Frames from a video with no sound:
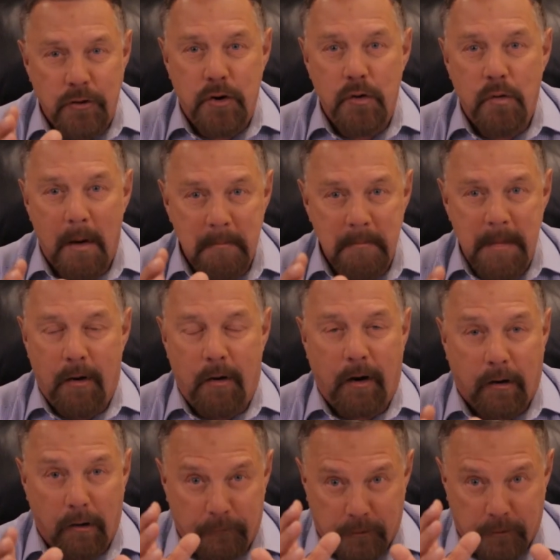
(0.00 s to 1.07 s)
do a
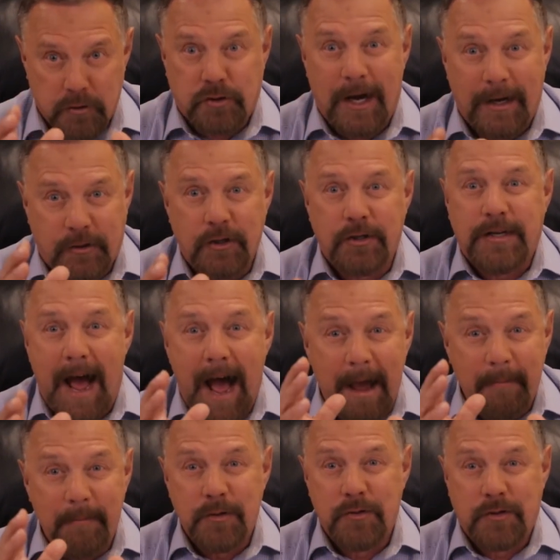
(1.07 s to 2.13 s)
miracle for Amen. such a
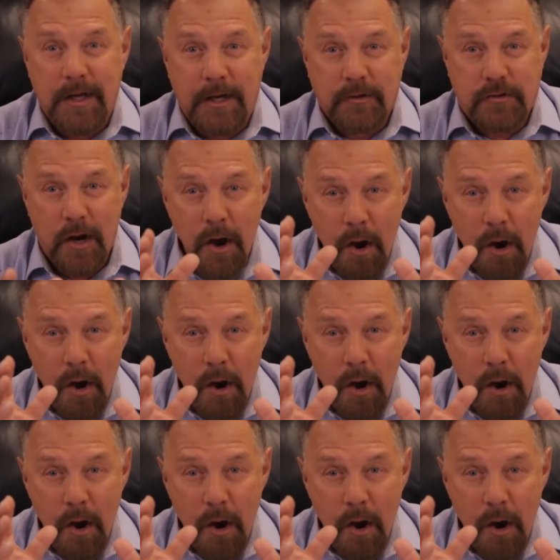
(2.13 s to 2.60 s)
time Amen. as this.